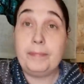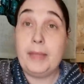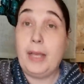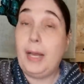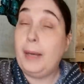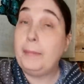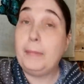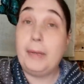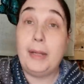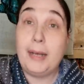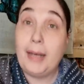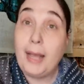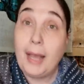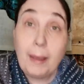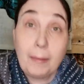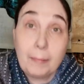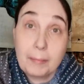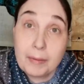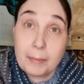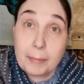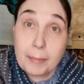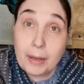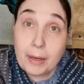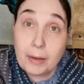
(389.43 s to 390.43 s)
I'm not
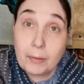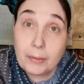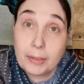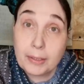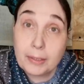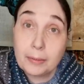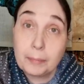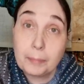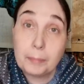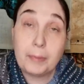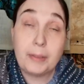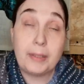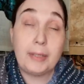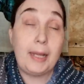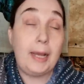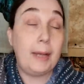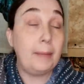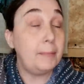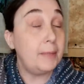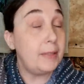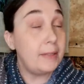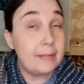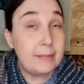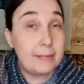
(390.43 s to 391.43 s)
happy about it, but
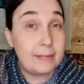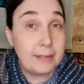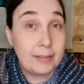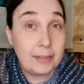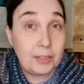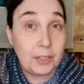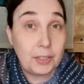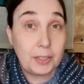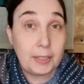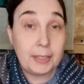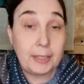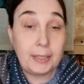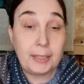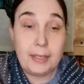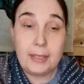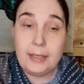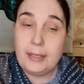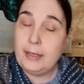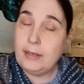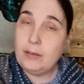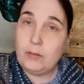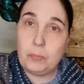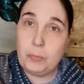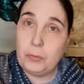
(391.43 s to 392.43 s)
I'm not stitching
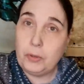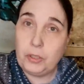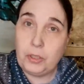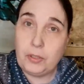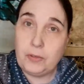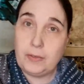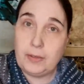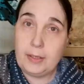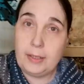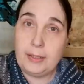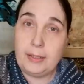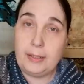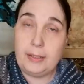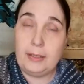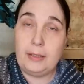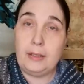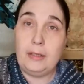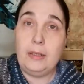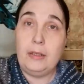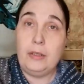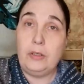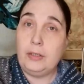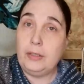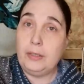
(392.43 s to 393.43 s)
as much as I did
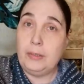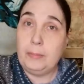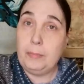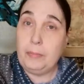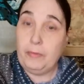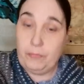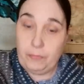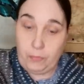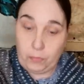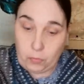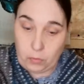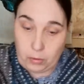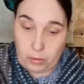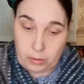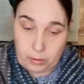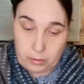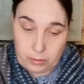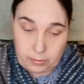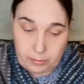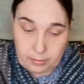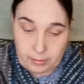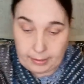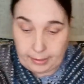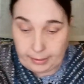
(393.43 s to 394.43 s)
before,
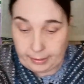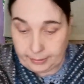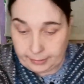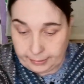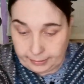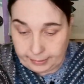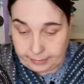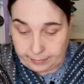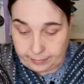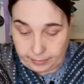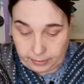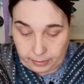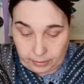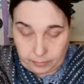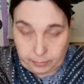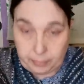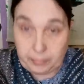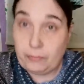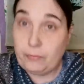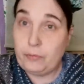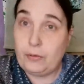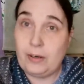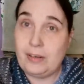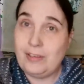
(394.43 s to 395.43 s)
like last year,
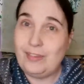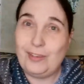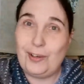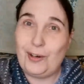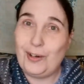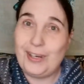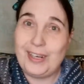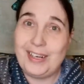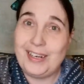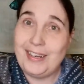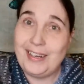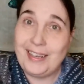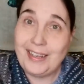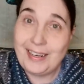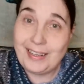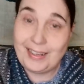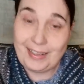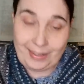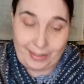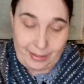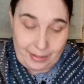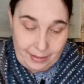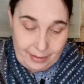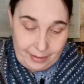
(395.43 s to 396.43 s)
before I started
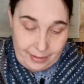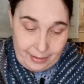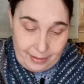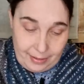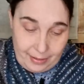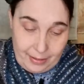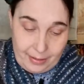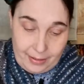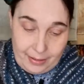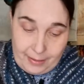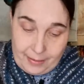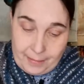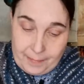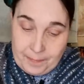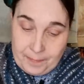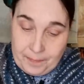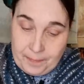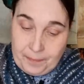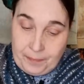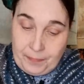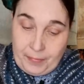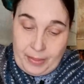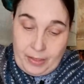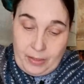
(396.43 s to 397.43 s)
knitting.
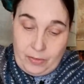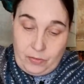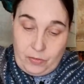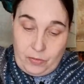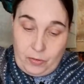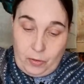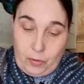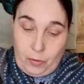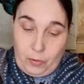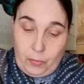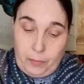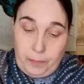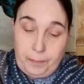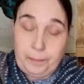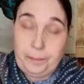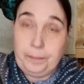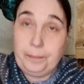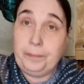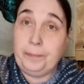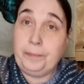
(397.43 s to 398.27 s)
So